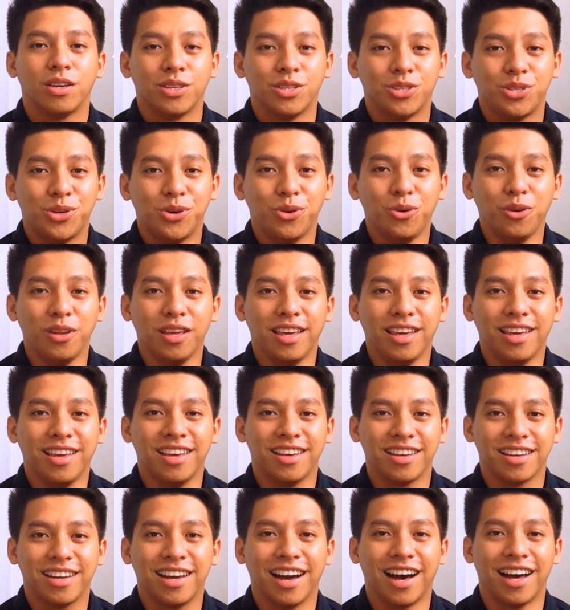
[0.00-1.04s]
Truly,
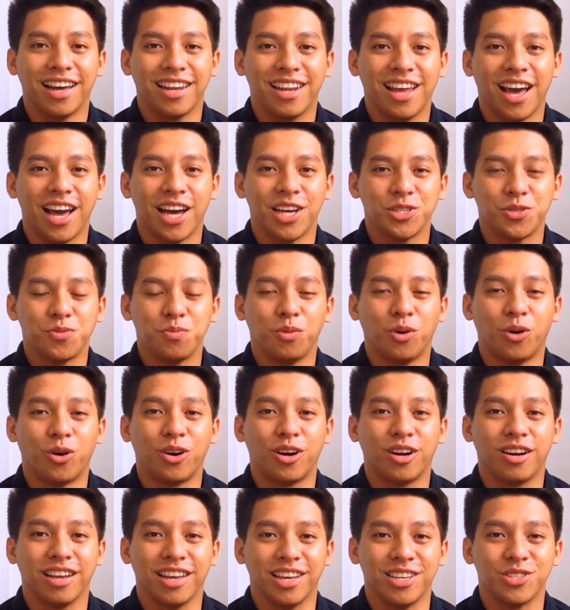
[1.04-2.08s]
God has
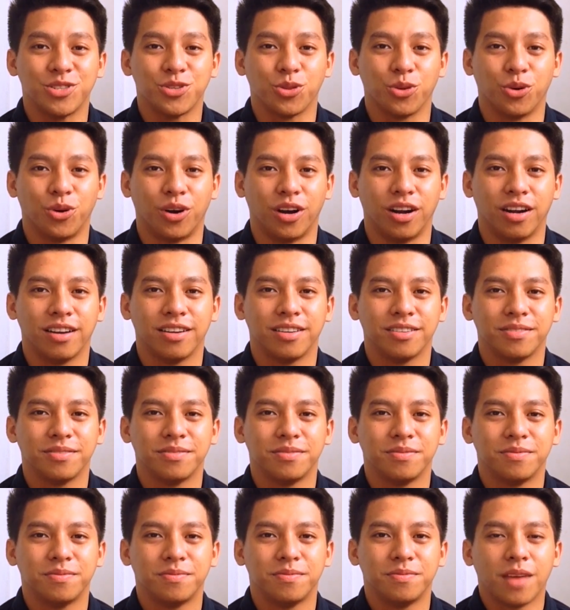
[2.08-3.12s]
more in store.
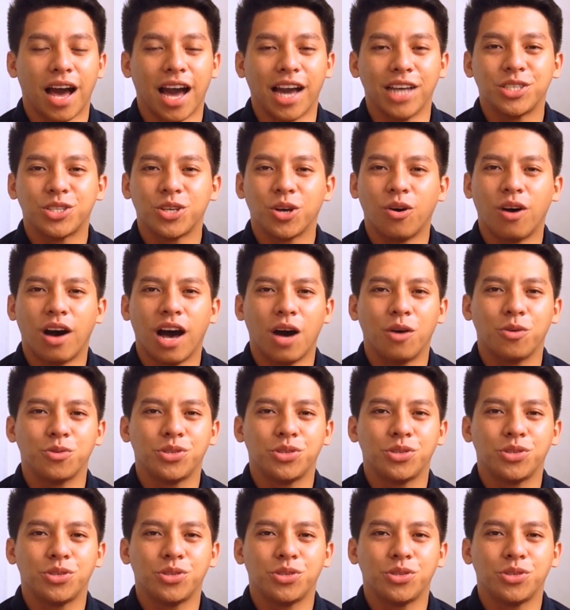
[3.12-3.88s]
I saw how